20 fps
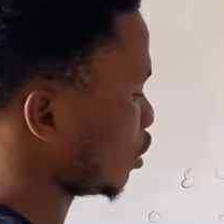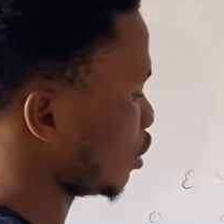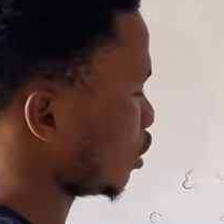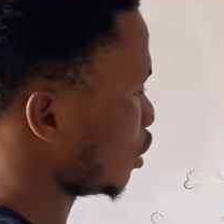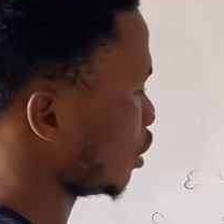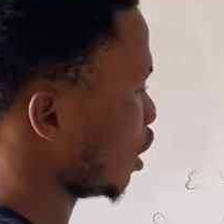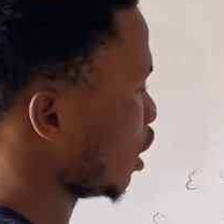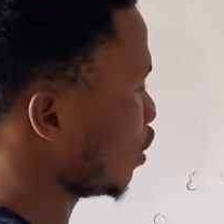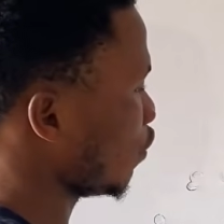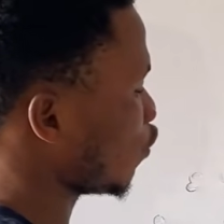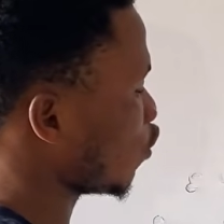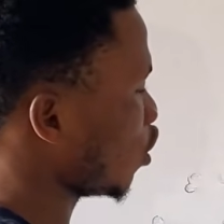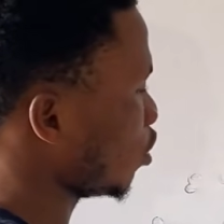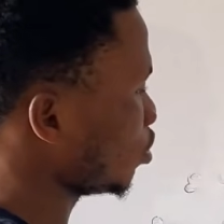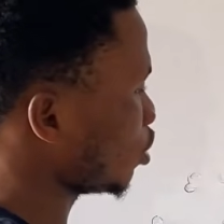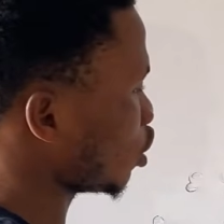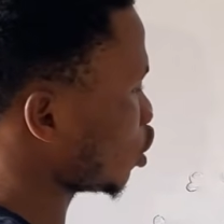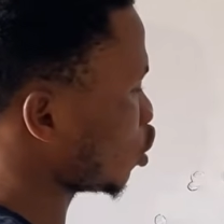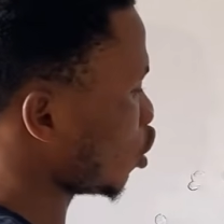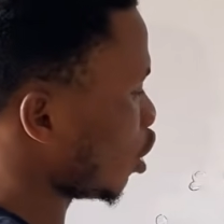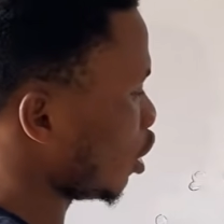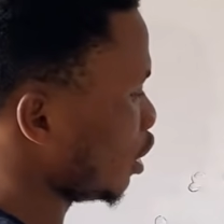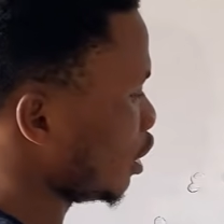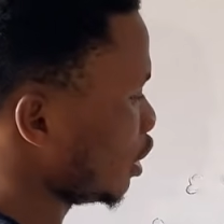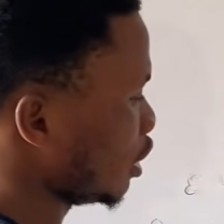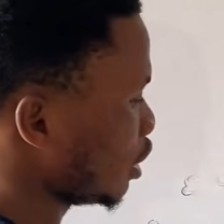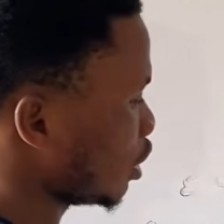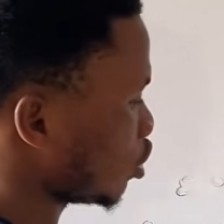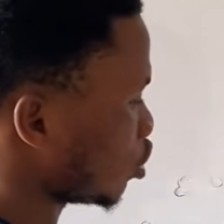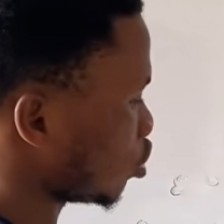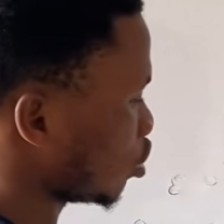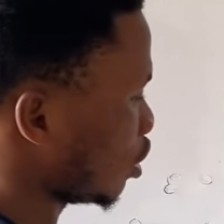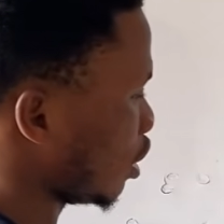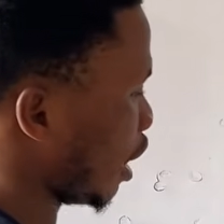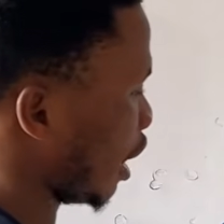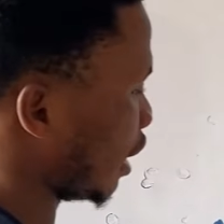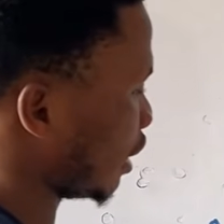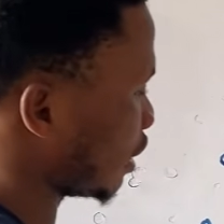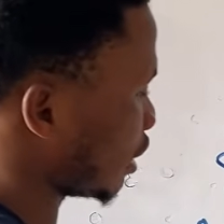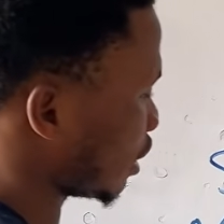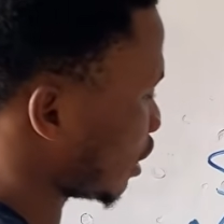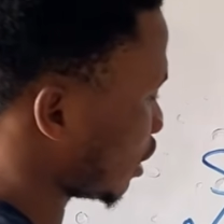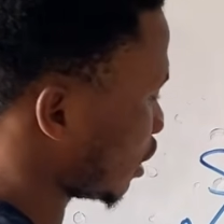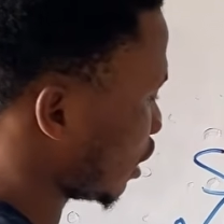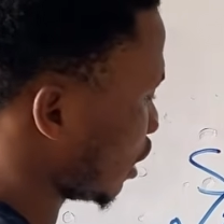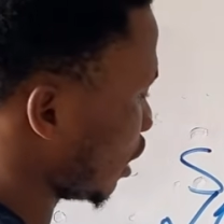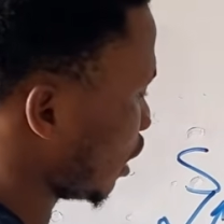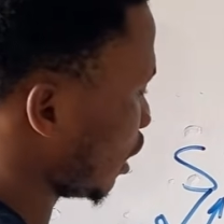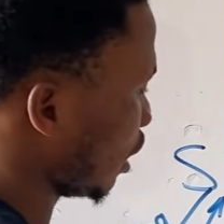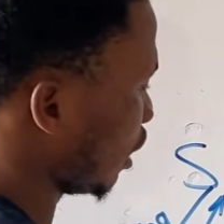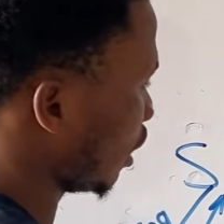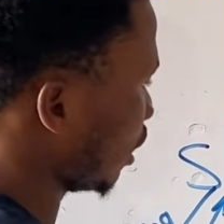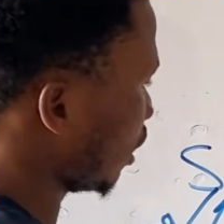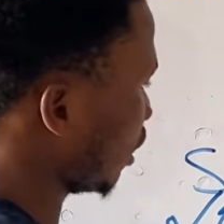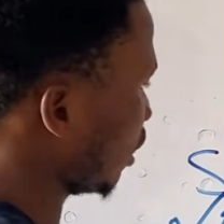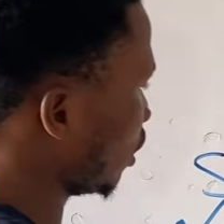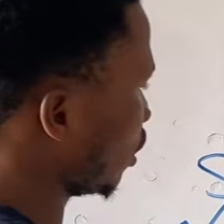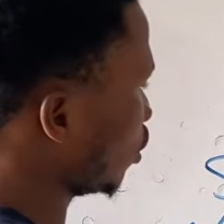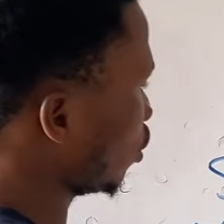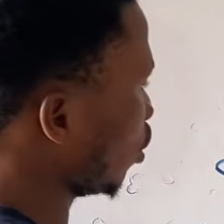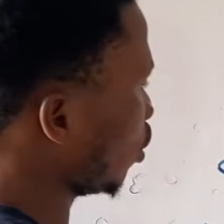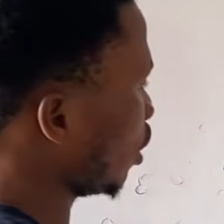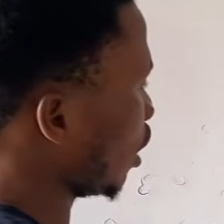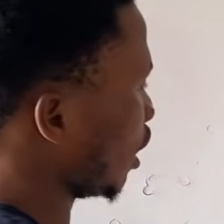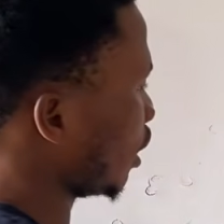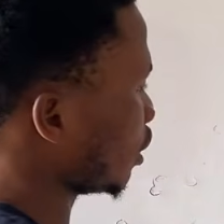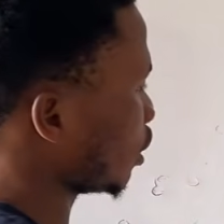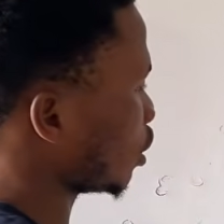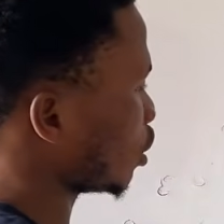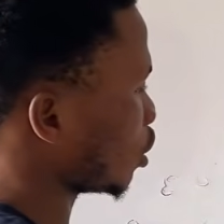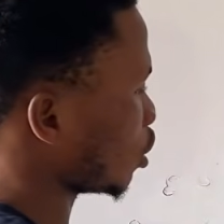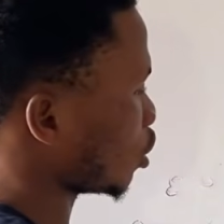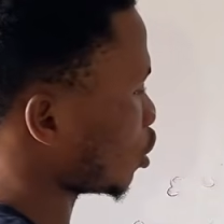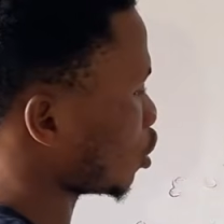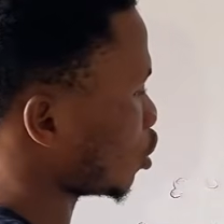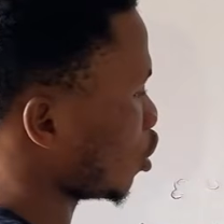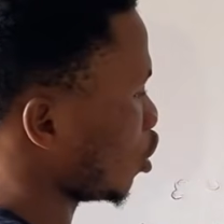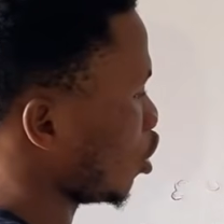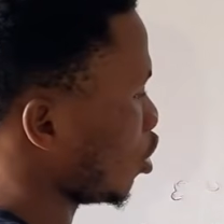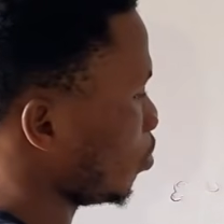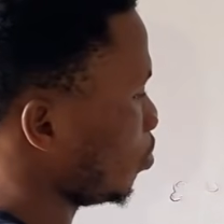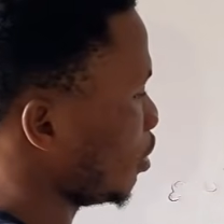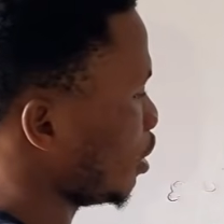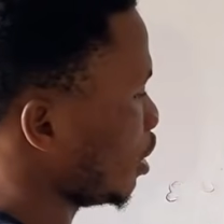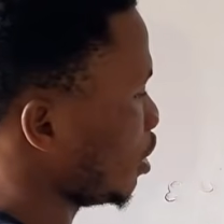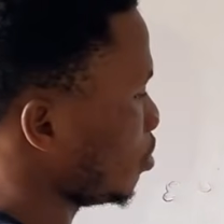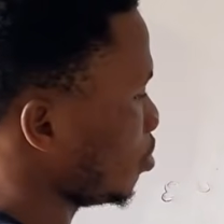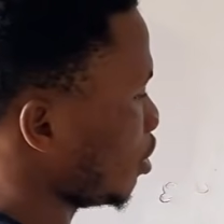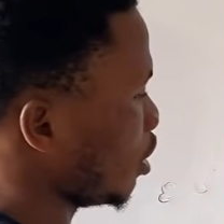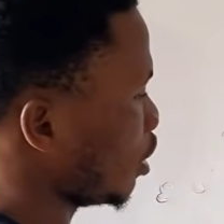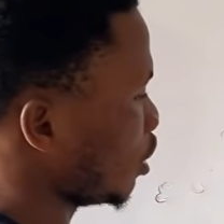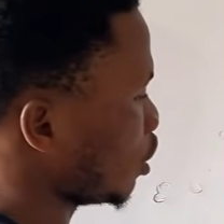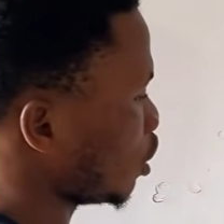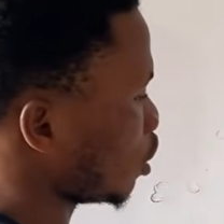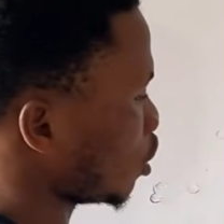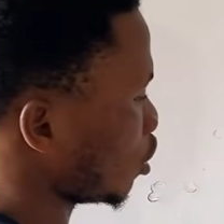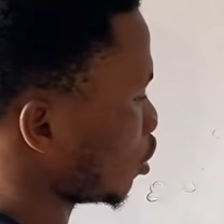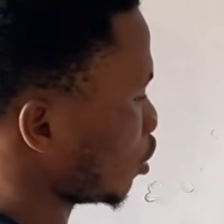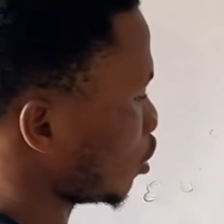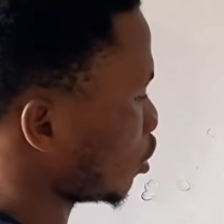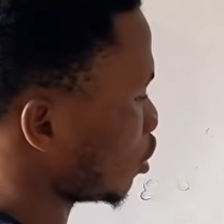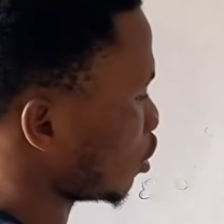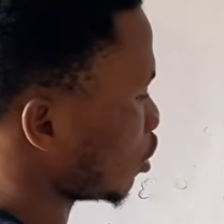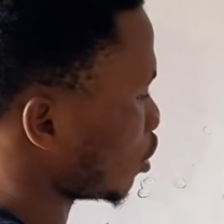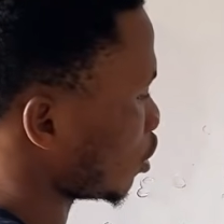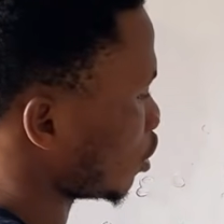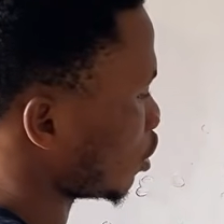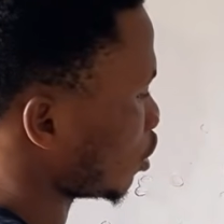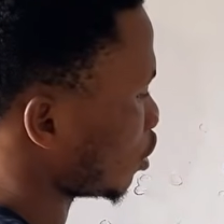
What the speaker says: Then from solid to gas is known as sublimation.